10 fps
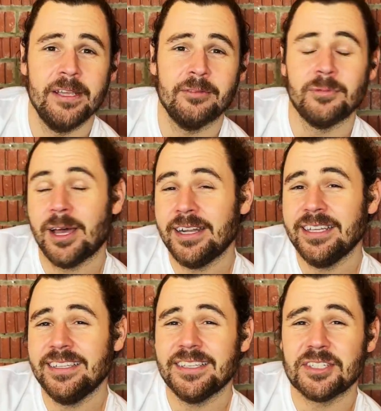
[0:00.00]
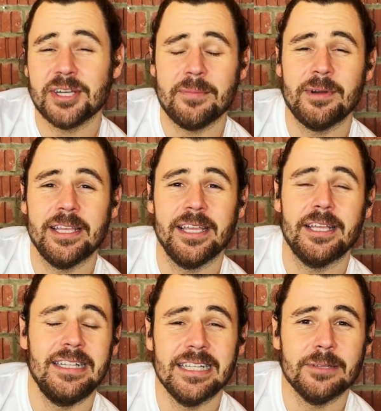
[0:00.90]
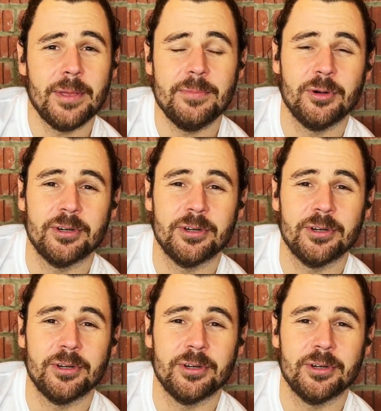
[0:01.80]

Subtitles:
Running is generally a little bit more